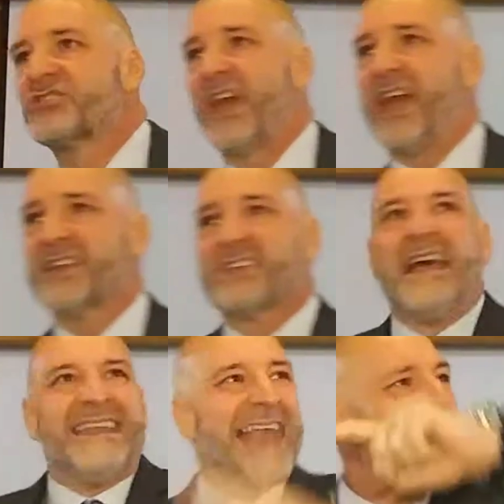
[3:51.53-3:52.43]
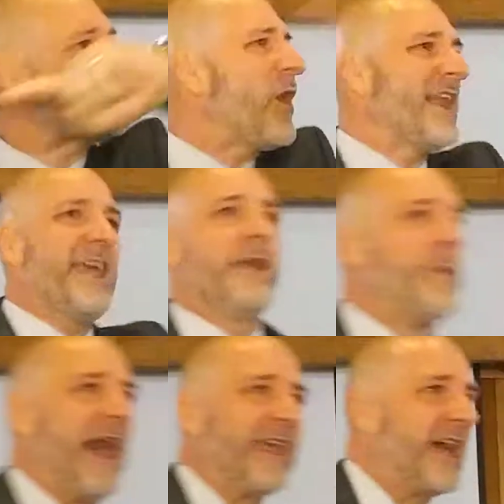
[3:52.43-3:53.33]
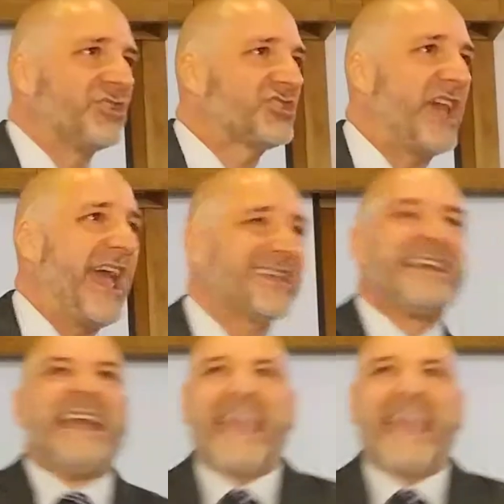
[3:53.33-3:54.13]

says, not what anybody else says.